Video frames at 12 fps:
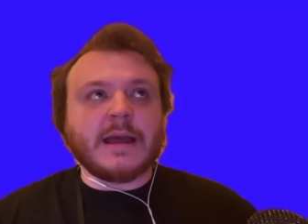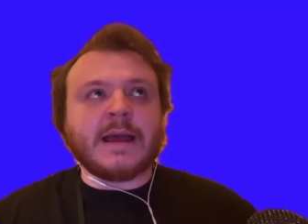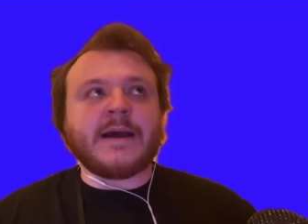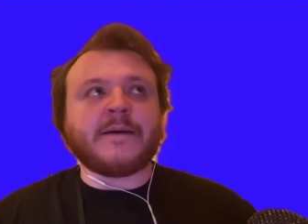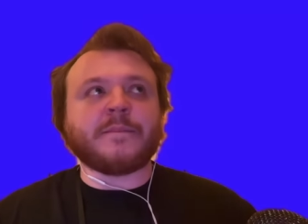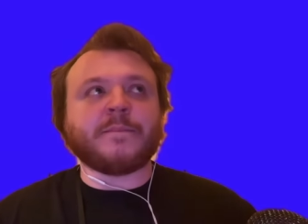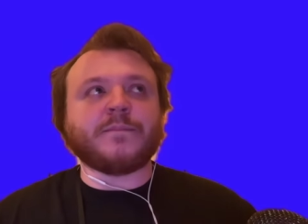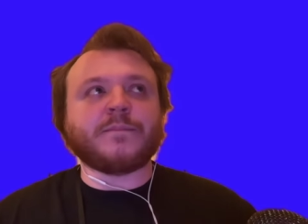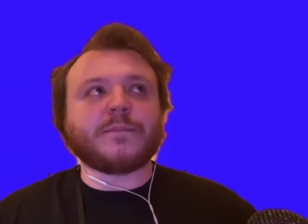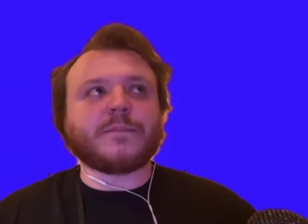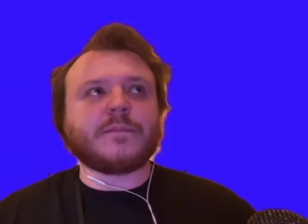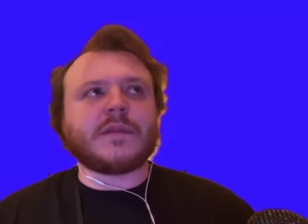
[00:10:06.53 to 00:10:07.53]

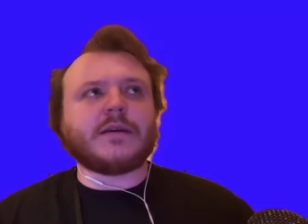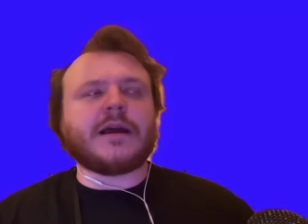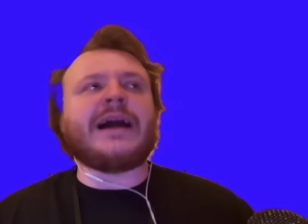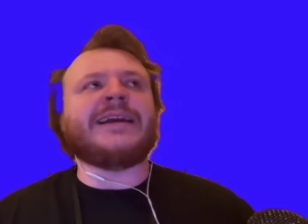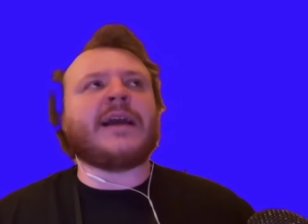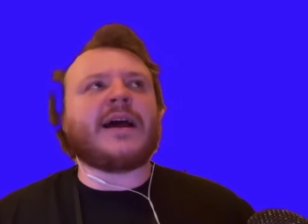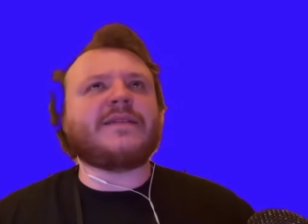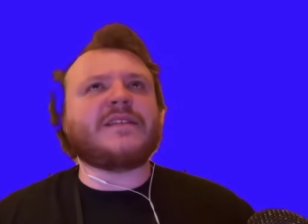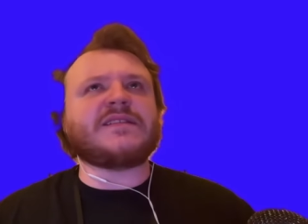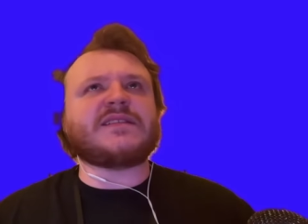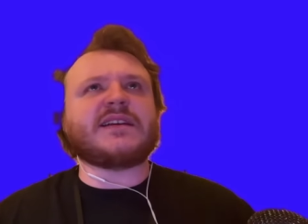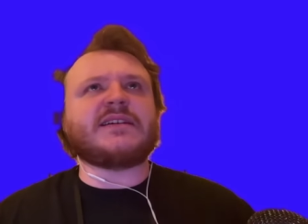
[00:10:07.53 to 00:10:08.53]
I got the
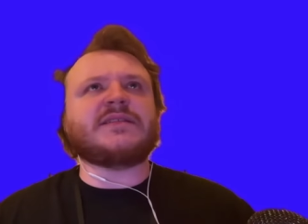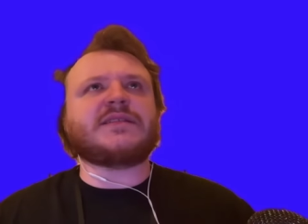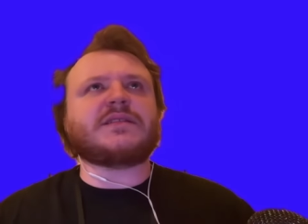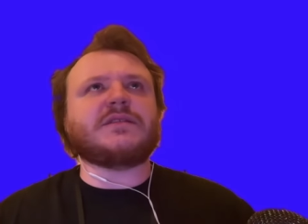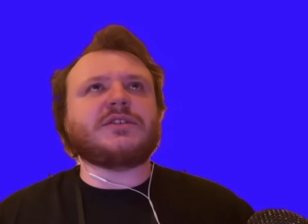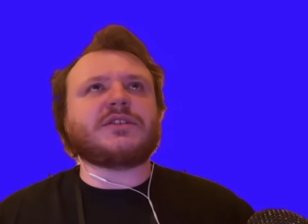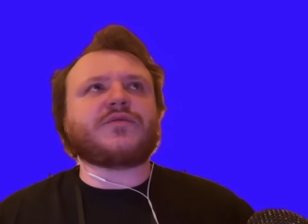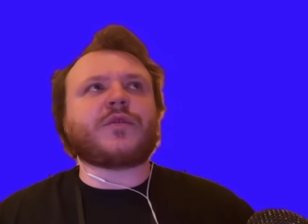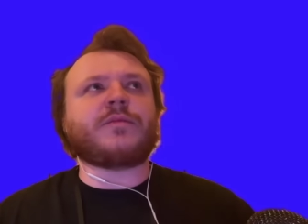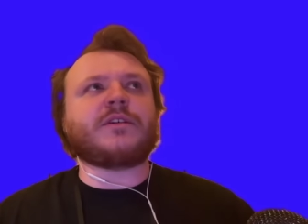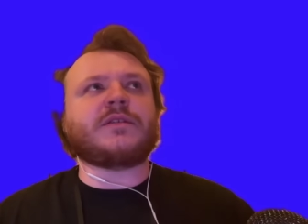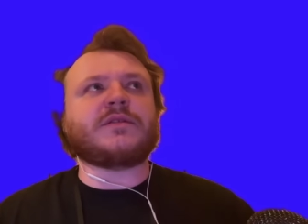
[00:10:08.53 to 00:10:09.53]
sense, just
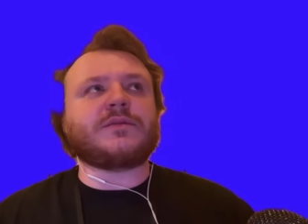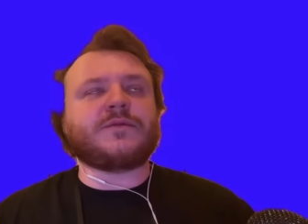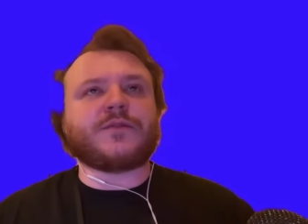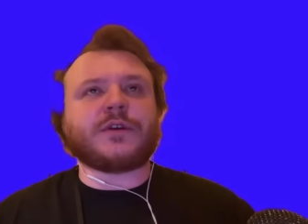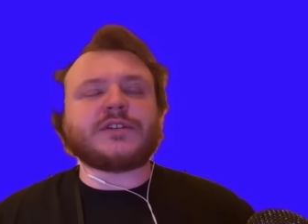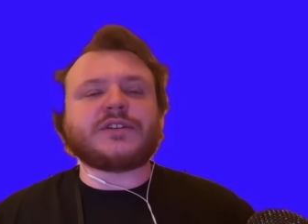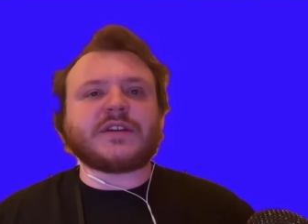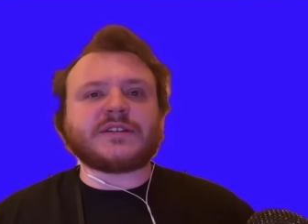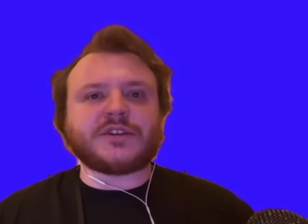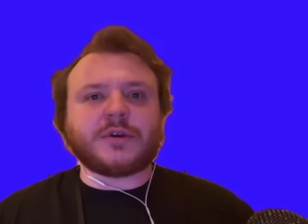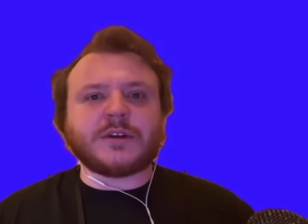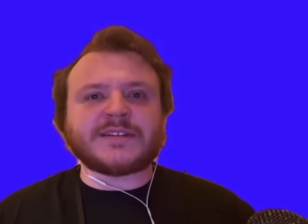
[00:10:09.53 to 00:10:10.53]
from the footage they
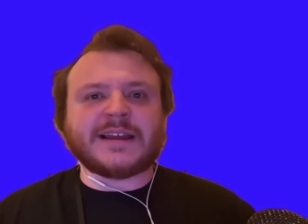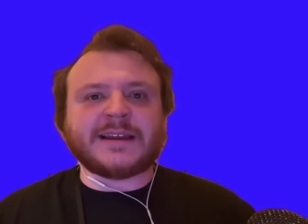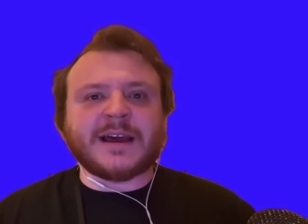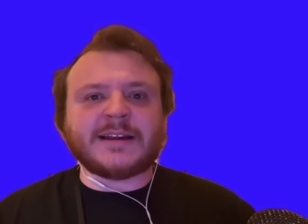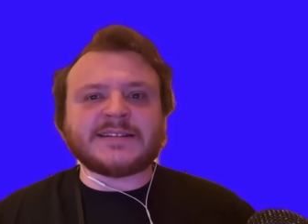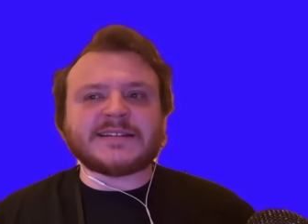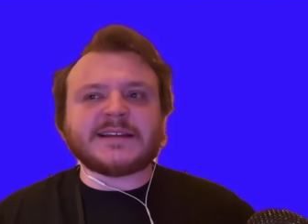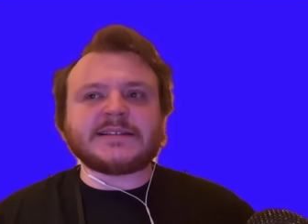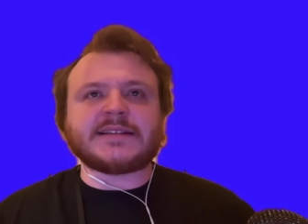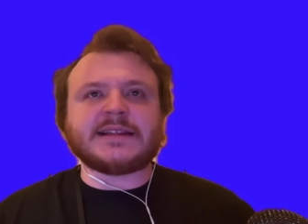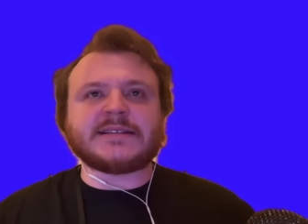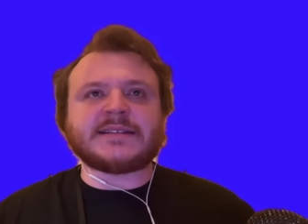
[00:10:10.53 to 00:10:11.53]
showed us, I got a
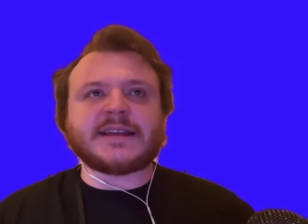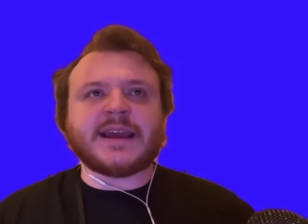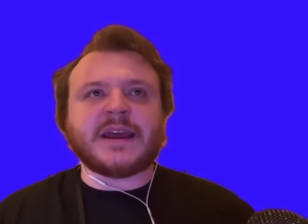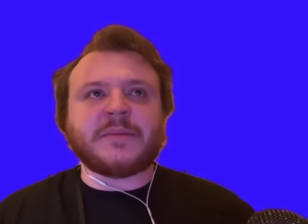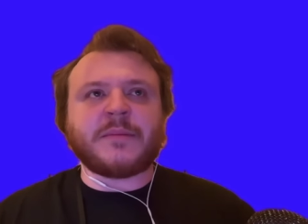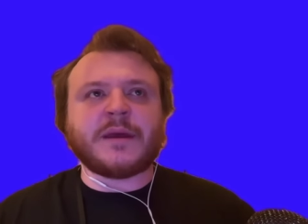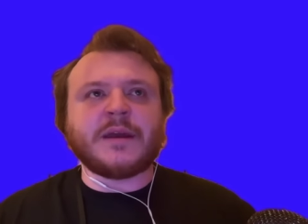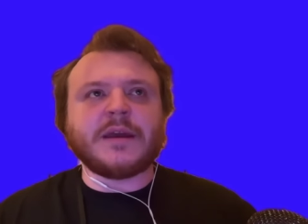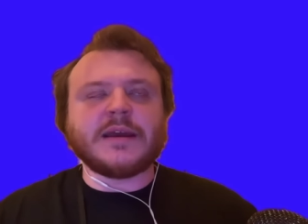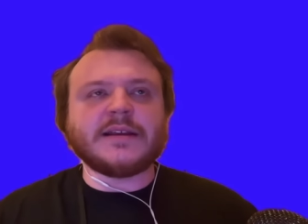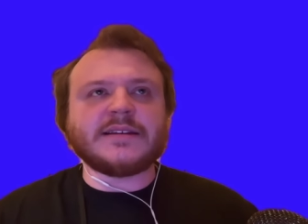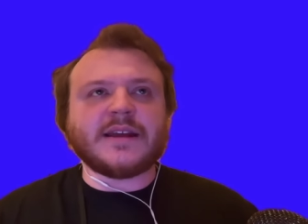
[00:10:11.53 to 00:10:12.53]
sense that Sam
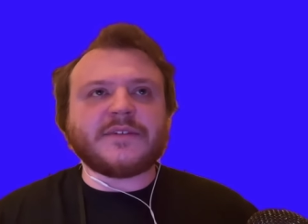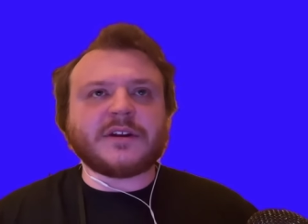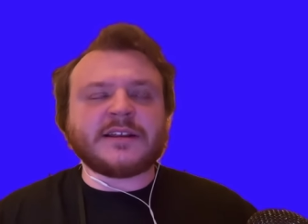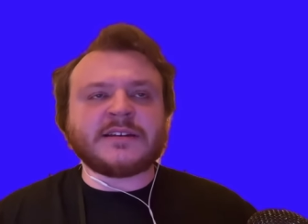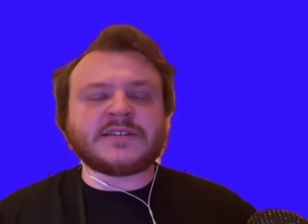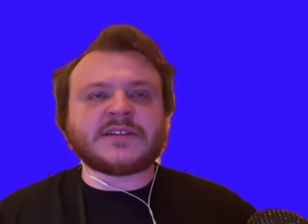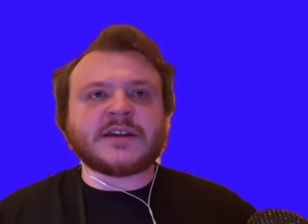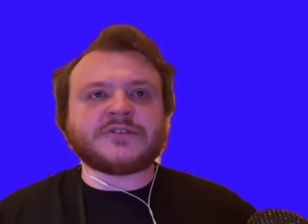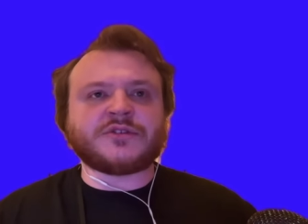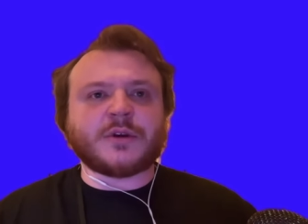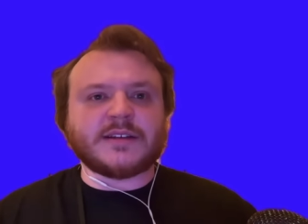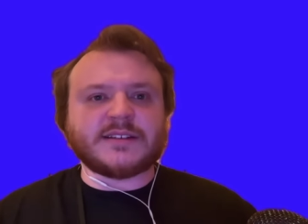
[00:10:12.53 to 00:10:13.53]
definitely does not
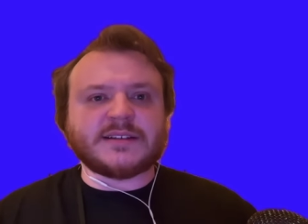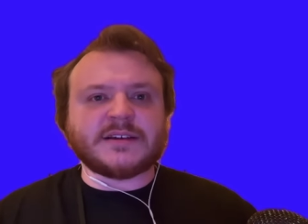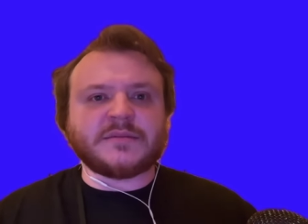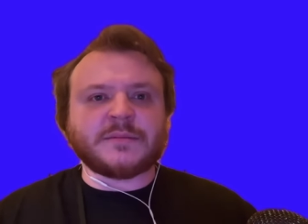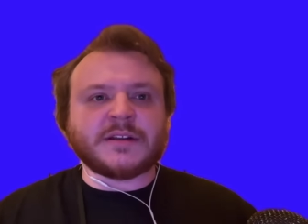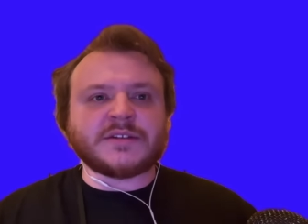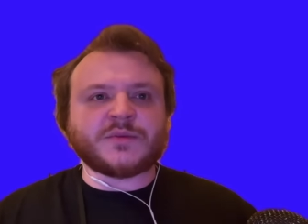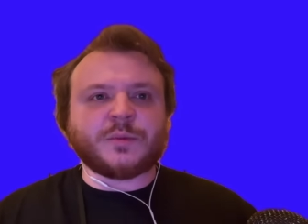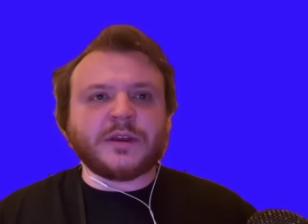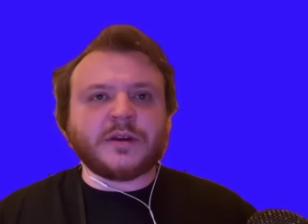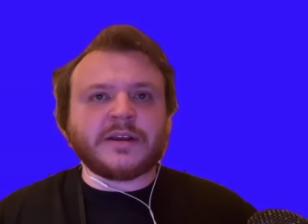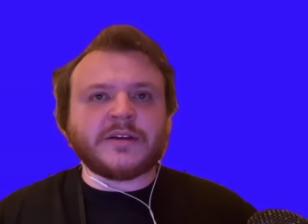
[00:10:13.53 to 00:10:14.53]
trust him and is
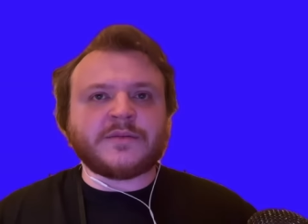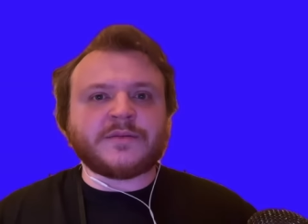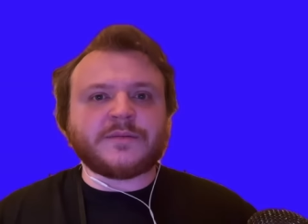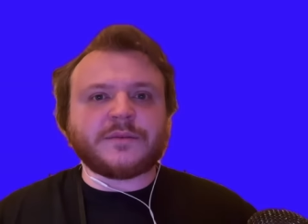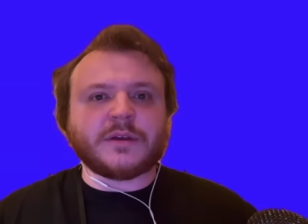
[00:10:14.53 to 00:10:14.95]
weary of